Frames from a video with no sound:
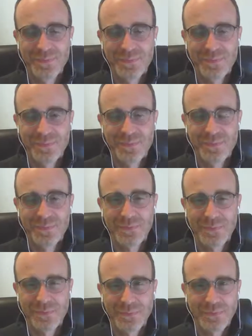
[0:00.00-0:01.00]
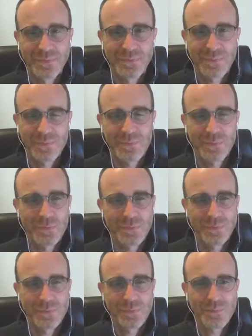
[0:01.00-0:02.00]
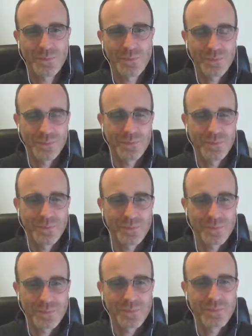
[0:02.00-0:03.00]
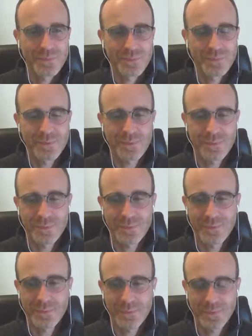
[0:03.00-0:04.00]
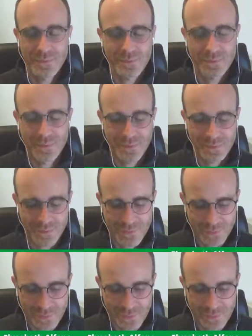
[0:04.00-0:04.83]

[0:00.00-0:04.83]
No words are spoken by the person on screen.